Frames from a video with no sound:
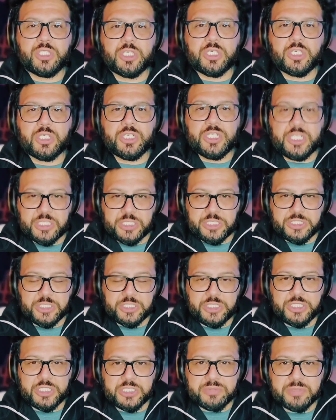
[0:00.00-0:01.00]
on hearing the
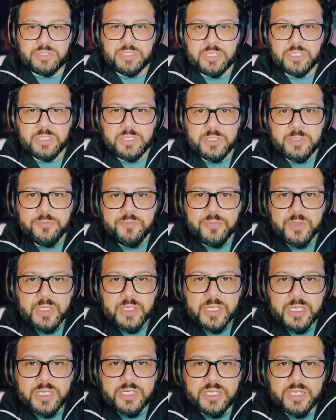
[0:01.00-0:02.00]
tips,
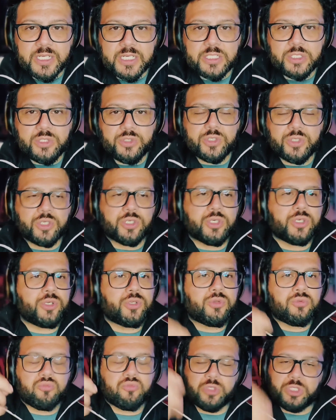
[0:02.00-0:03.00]
connect to the
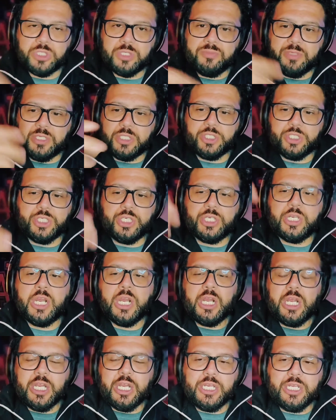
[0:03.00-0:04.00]
earth, which I mentioned,
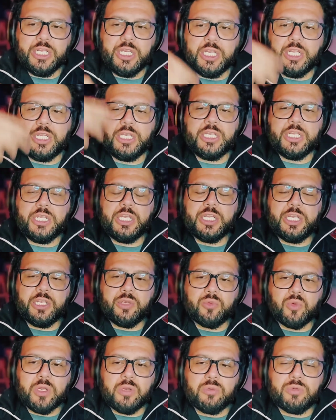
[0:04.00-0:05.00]
hiking, getting
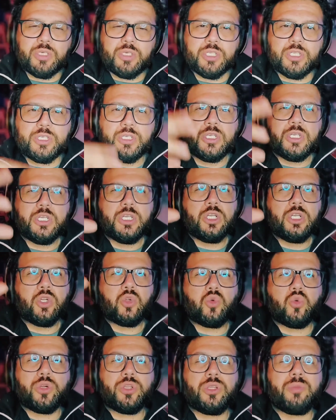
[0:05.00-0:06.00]
grounded,
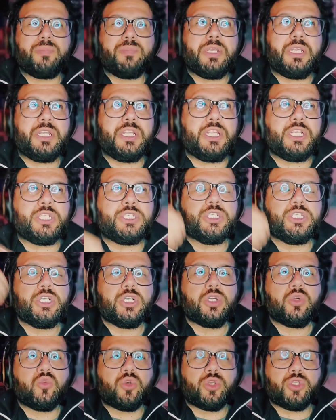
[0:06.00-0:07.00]
going to the beach,
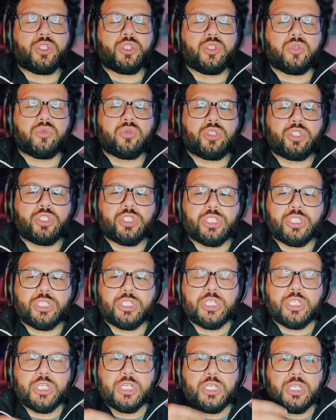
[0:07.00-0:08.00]
going to the
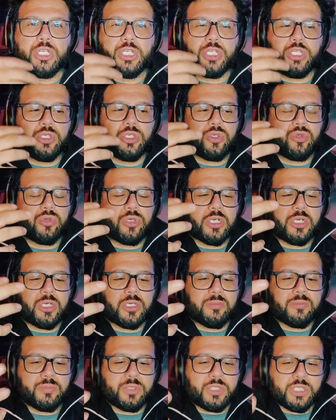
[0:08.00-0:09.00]
ocean, you know,
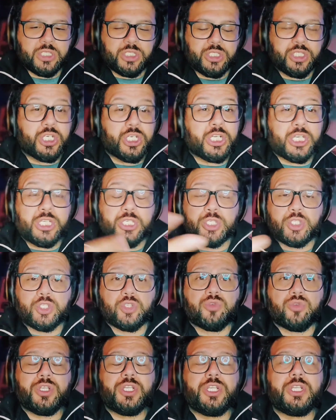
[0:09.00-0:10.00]
um, touch, hugging a
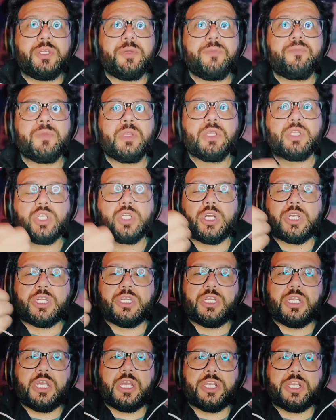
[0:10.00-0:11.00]
tree,
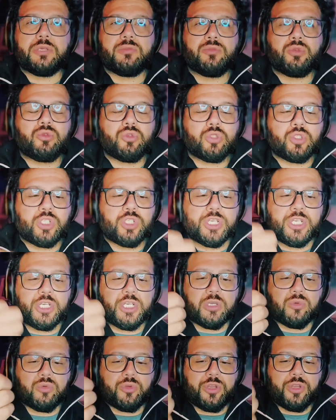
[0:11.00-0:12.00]
talking to animals, getting
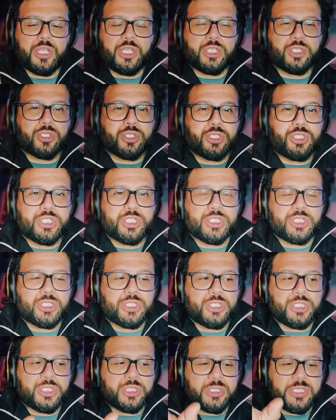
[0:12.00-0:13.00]
out with nature,
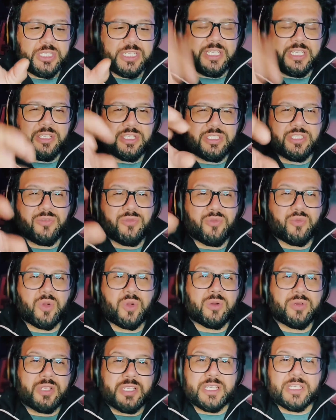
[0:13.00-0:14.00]
just just getting yourself
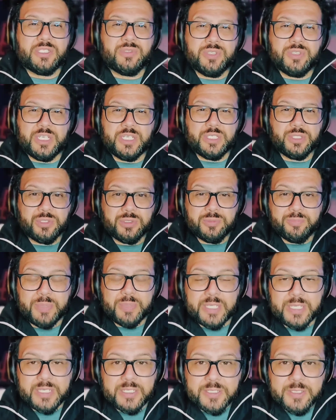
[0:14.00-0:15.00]
grounded into nature.
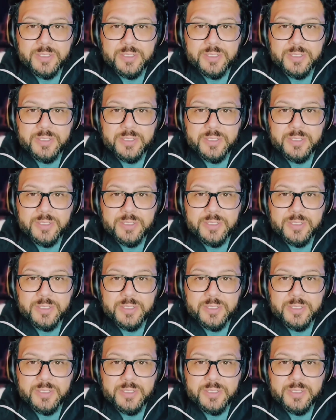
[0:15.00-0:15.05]
Big,